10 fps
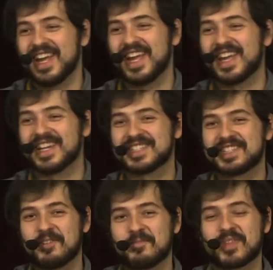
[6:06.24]
is
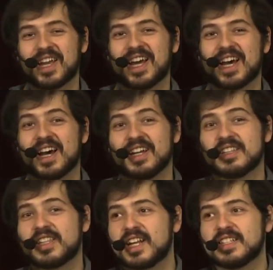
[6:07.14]

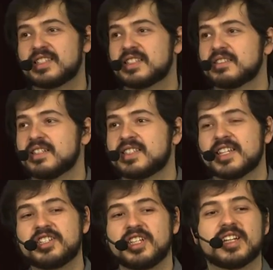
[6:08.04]
that it's
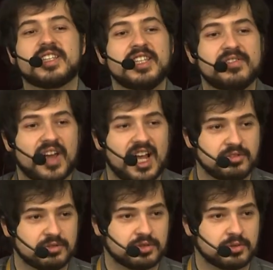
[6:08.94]
essentially a key
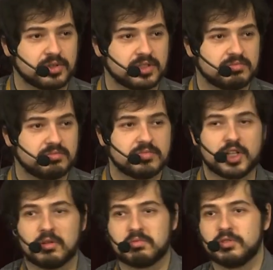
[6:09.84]
value store.
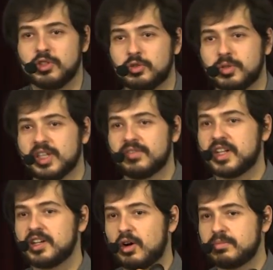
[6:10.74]
You give it
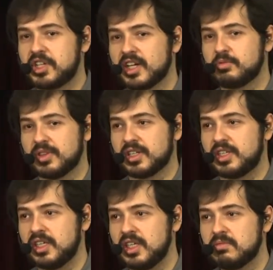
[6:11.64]
an object with a
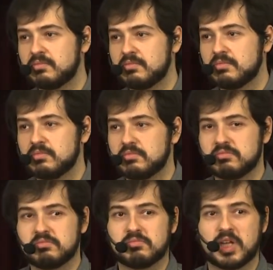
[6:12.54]
key,
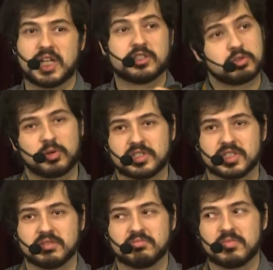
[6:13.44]
it stores
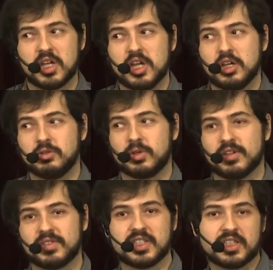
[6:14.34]
it. You
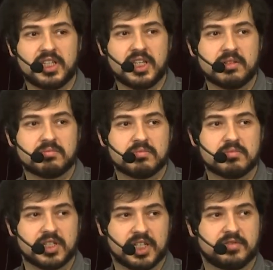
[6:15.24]
give it the key,
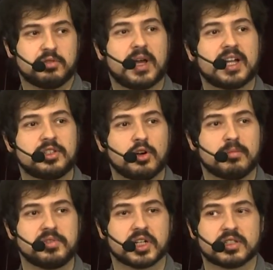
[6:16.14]
it gives you back the
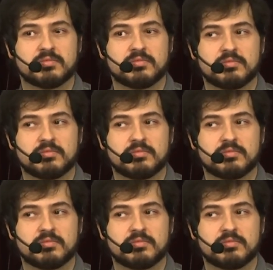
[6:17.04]
object.